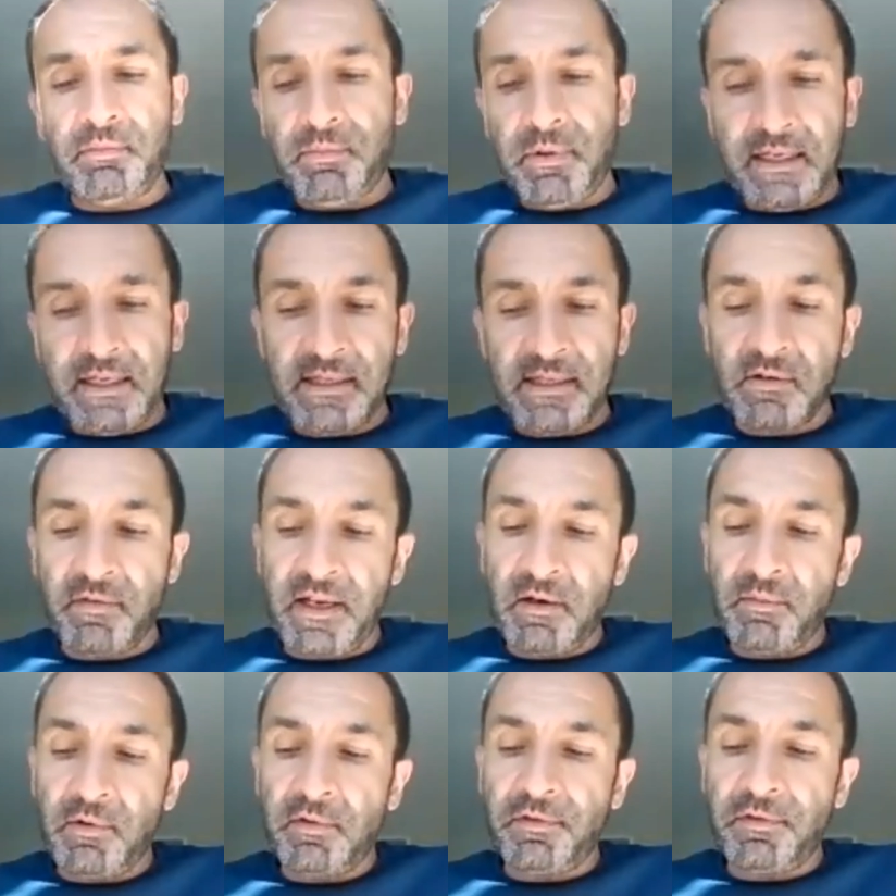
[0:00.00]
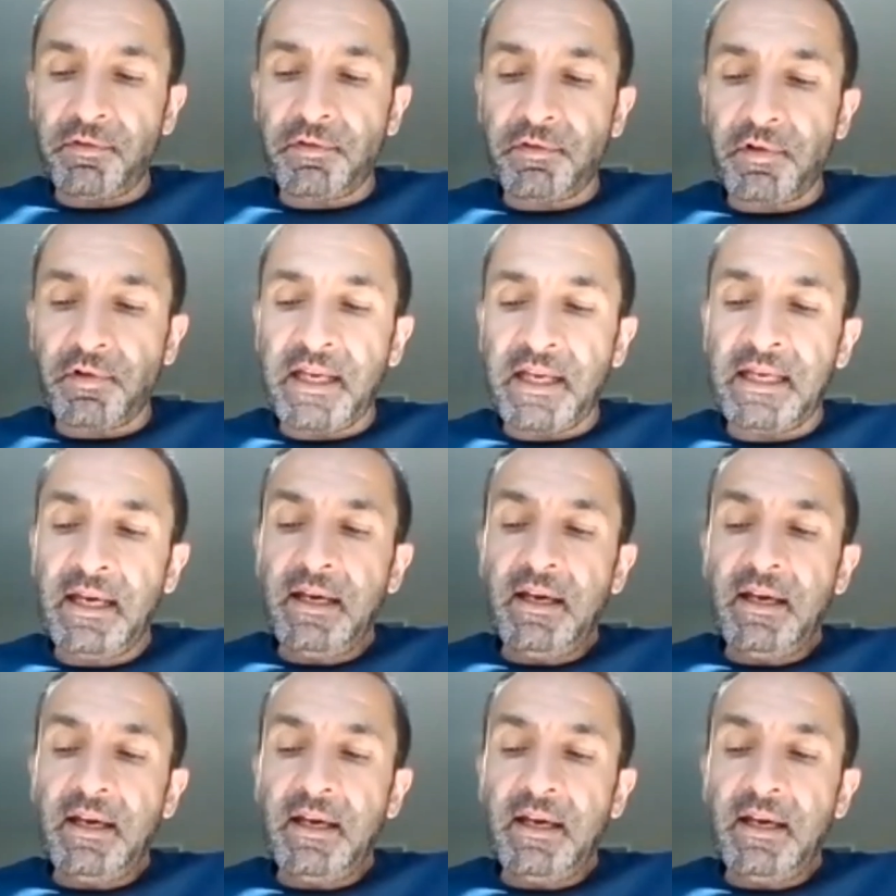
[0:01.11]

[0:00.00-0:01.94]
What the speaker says: it's available for free